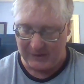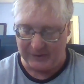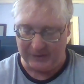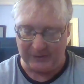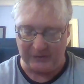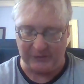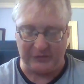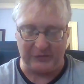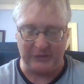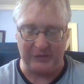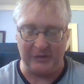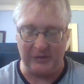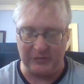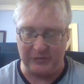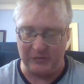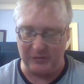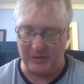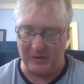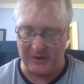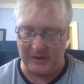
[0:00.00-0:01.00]
This is an
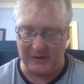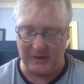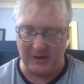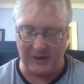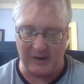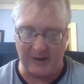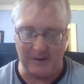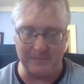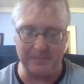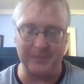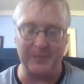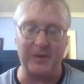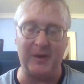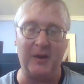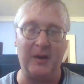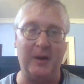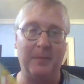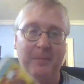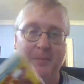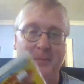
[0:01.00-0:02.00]
issue I got,
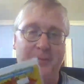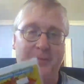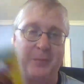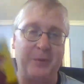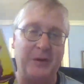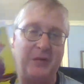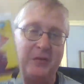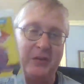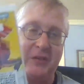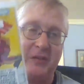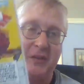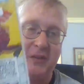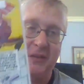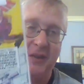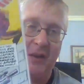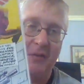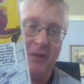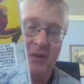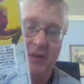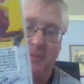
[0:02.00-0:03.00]

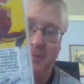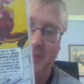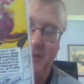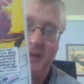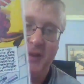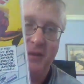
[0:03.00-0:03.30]
367.